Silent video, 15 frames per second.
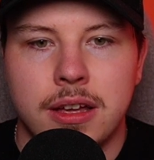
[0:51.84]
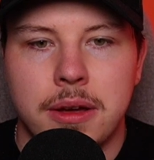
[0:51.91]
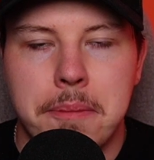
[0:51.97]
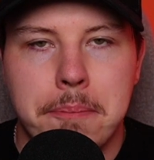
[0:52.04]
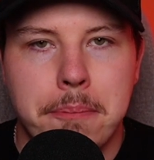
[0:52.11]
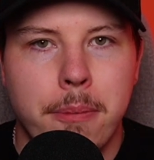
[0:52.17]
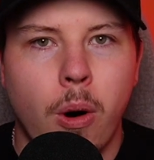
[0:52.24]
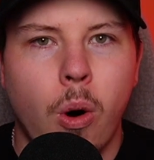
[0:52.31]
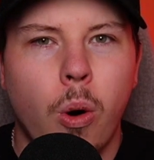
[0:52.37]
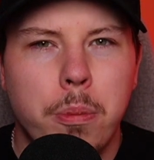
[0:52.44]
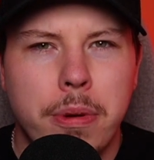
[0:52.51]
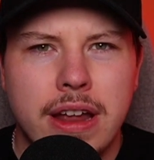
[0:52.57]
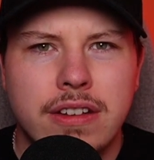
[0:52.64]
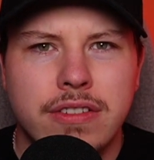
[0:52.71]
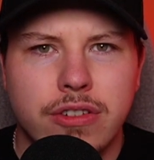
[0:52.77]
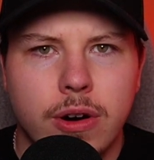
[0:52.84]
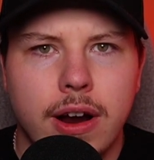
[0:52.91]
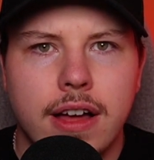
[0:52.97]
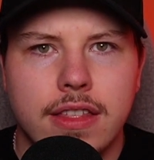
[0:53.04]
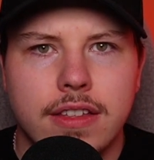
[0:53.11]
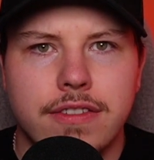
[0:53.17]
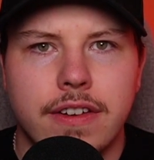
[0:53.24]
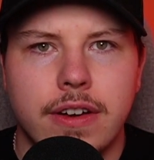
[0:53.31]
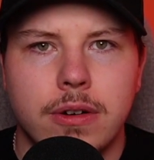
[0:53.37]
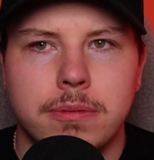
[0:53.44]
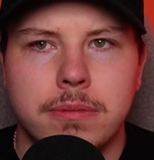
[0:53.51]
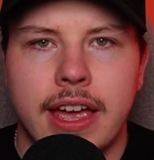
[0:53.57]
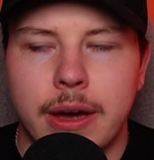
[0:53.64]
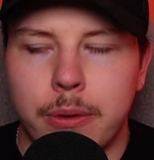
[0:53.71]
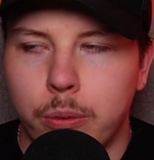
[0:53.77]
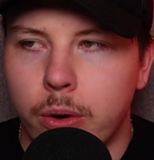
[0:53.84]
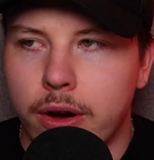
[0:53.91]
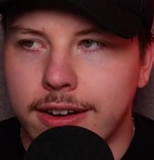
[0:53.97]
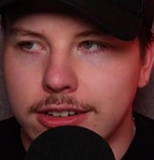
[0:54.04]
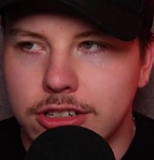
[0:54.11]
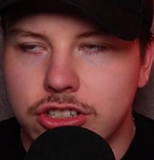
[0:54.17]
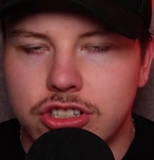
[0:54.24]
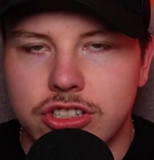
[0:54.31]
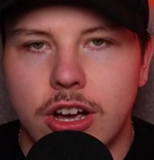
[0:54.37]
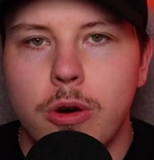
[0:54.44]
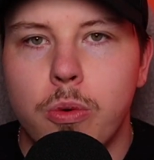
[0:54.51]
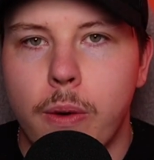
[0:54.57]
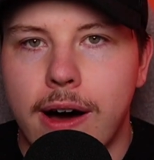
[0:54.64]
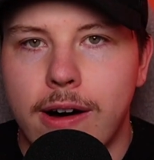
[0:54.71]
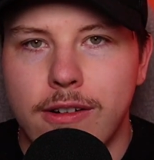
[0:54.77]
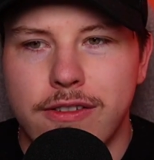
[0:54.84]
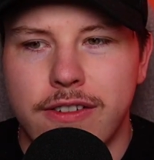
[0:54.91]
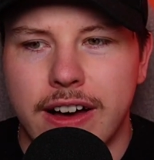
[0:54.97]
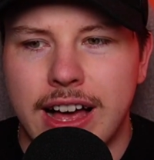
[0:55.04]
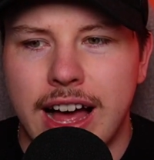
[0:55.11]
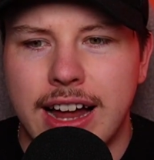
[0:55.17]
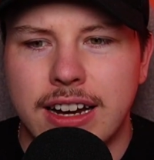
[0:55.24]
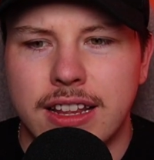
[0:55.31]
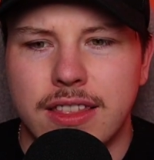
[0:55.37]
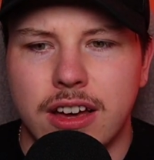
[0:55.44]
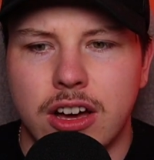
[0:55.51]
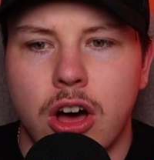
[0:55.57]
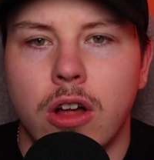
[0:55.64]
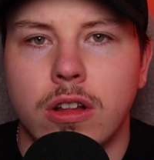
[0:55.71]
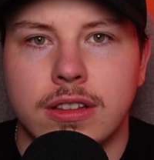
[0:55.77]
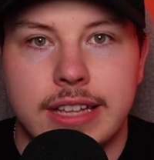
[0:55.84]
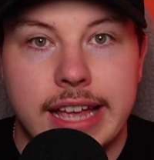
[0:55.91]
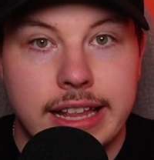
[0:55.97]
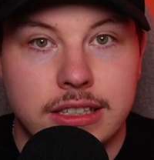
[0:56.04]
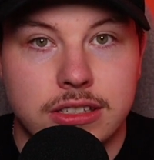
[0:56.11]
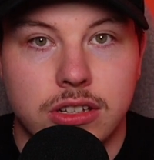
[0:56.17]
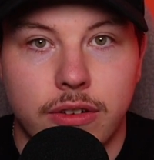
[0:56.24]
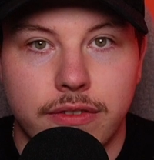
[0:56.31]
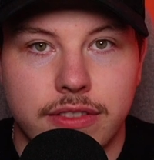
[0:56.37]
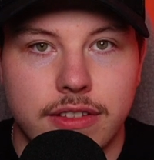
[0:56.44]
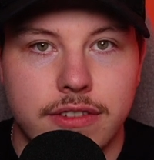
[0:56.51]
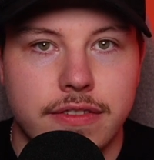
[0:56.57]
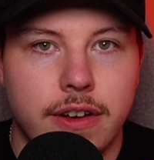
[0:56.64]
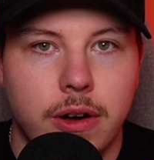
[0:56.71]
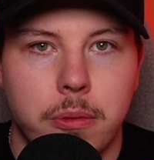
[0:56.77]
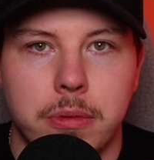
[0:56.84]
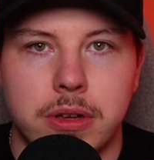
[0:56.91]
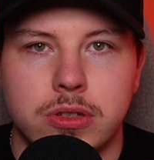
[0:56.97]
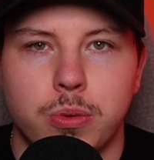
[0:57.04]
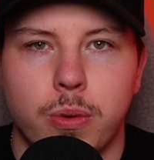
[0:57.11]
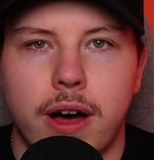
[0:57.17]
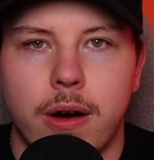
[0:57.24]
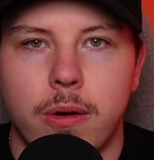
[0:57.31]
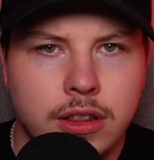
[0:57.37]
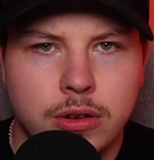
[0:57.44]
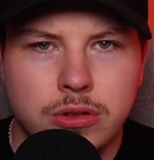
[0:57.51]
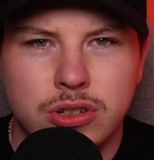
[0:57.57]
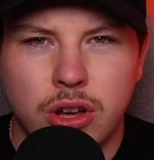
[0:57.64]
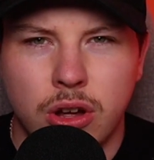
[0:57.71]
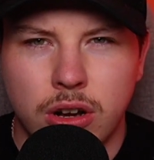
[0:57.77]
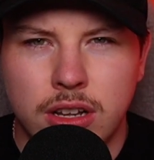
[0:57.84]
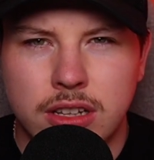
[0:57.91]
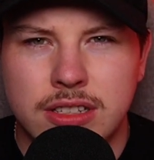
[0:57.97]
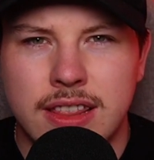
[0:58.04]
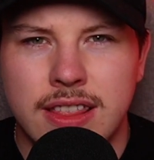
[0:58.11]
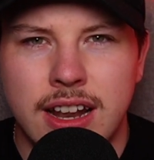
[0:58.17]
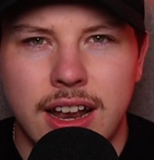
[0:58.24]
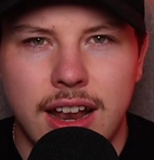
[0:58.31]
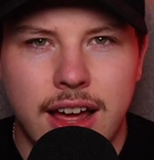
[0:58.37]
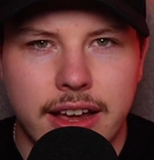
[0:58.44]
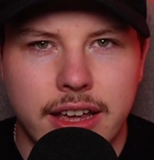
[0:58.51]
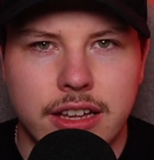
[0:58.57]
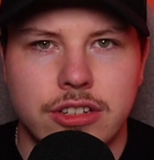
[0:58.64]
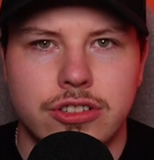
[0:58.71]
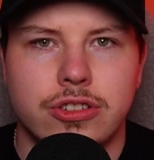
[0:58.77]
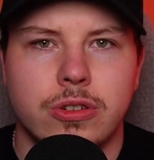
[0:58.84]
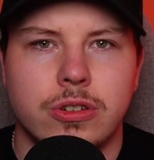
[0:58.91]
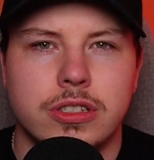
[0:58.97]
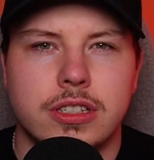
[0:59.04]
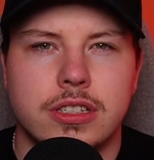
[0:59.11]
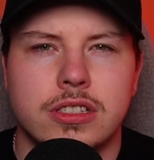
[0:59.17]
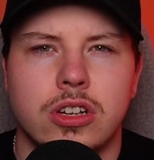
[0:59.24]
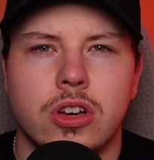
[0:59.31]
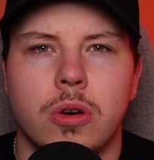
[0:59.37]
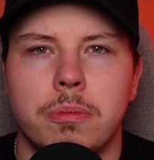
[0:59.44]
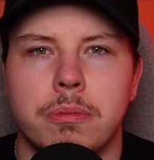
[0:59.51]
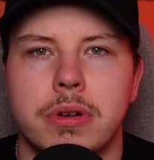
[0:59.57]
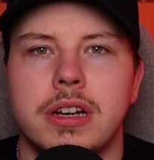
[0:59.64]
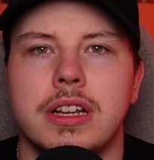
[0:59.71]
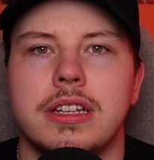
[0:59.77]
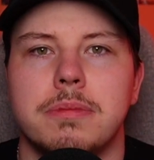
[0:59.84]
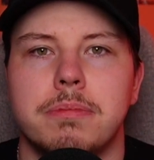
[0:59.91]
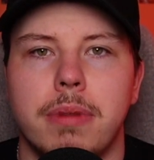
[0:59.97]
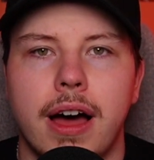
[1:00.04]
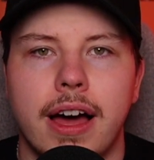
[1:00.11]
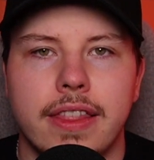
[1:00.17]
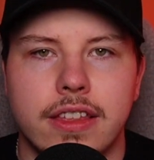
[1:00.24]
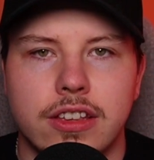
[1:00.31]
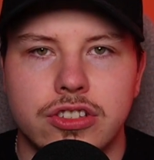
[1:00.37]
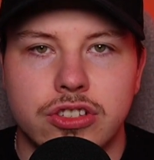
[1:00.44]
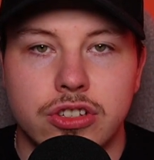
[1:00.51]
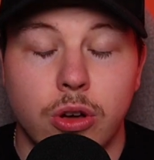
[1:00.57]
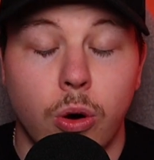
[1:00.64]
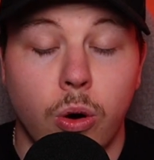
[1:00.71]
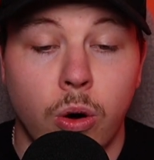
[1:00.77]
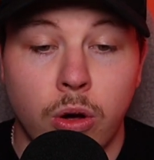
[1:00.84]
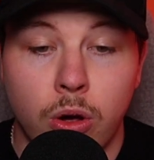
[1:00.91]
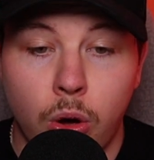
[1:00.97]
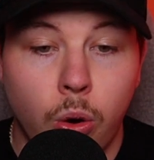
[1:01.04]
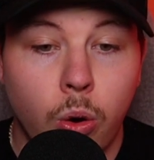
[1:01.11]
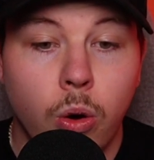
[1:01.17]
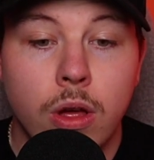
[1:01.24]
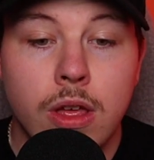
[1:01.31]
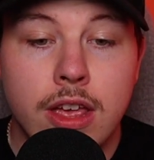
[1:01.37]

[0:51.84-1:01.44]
morbid throughout the film. It works so well for kind of the contents of the film as well. Those colours and the lighting choices accompanied by the score, or